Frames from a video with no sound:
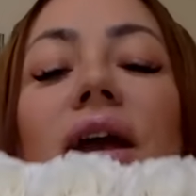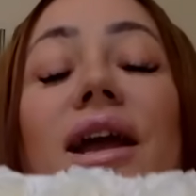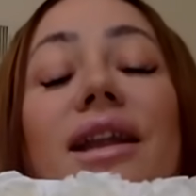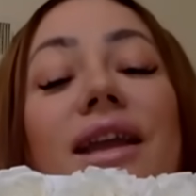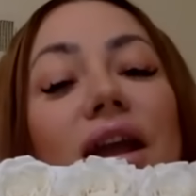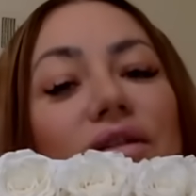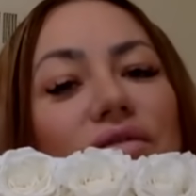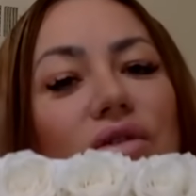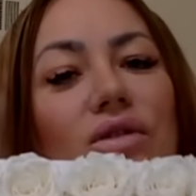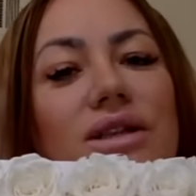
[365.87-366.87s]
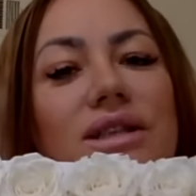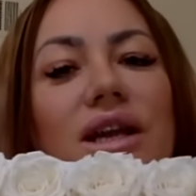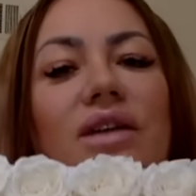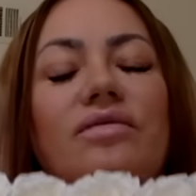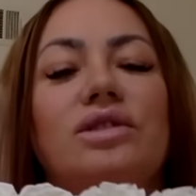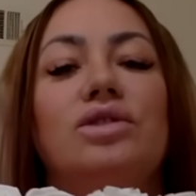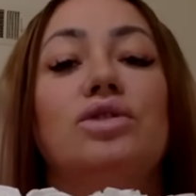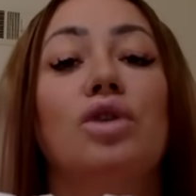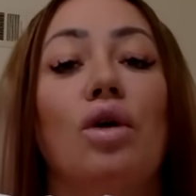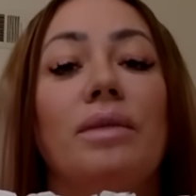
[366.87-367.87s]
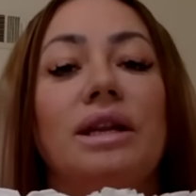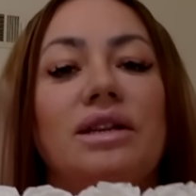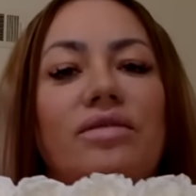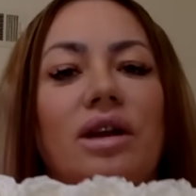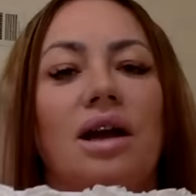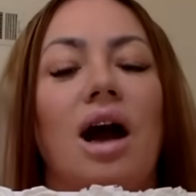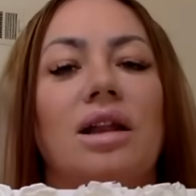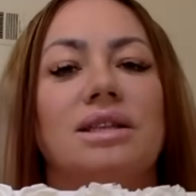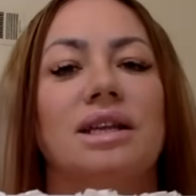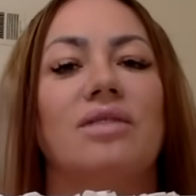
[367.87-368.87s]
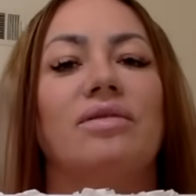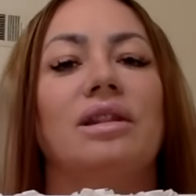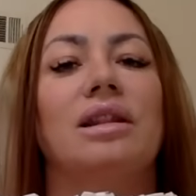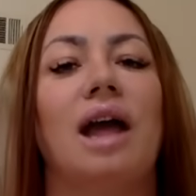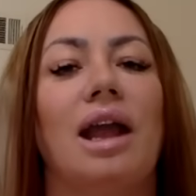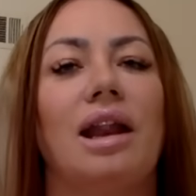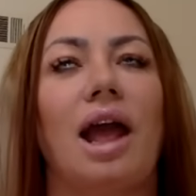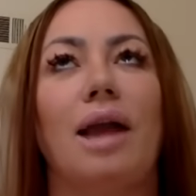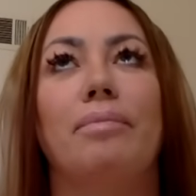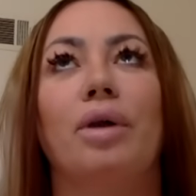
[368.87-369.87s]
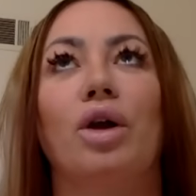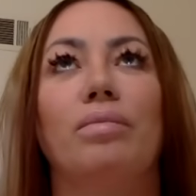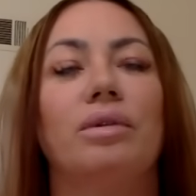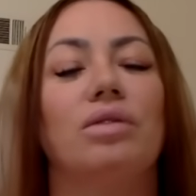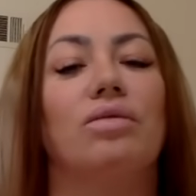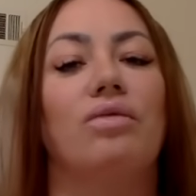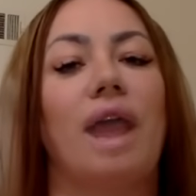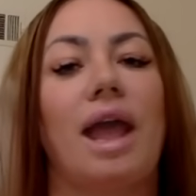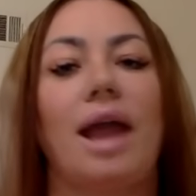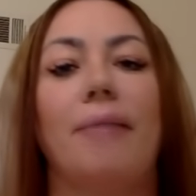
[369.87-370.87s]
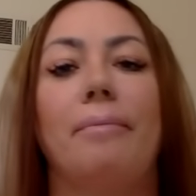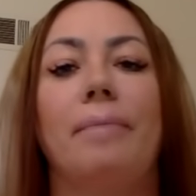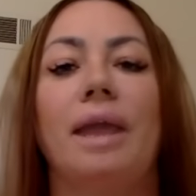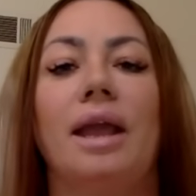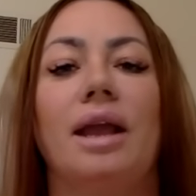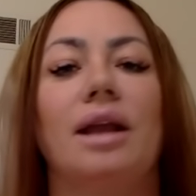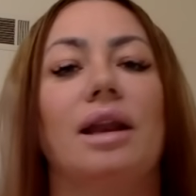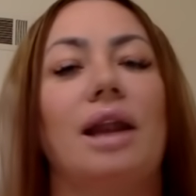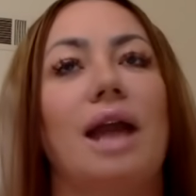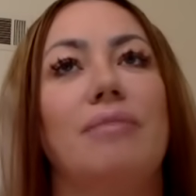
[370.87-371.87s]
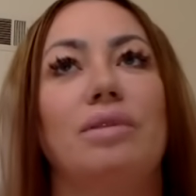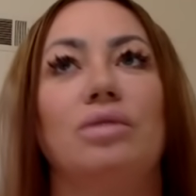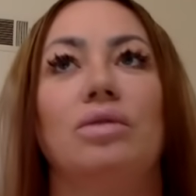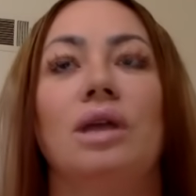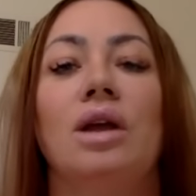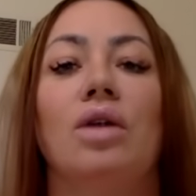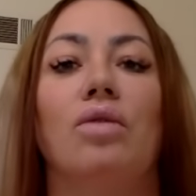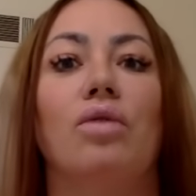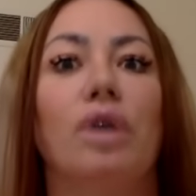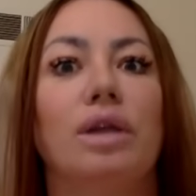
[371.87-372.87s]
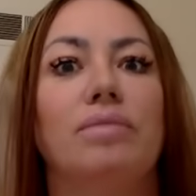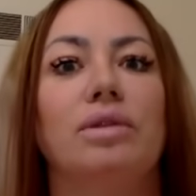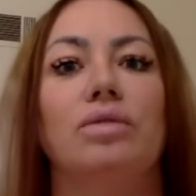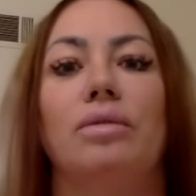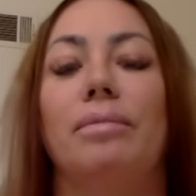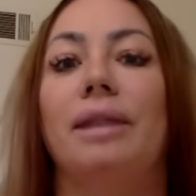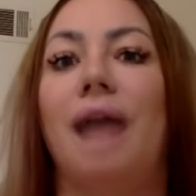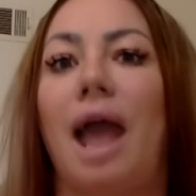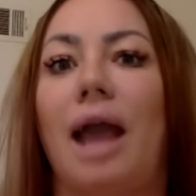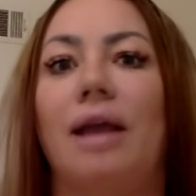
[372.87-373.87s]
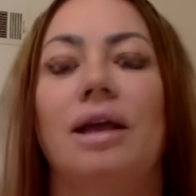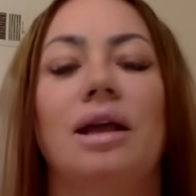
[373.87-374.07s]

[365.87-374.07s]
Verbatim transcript: And again, of course, they have so many different colors. They have lilac, purple, red, pink, light blue, royal blue, black,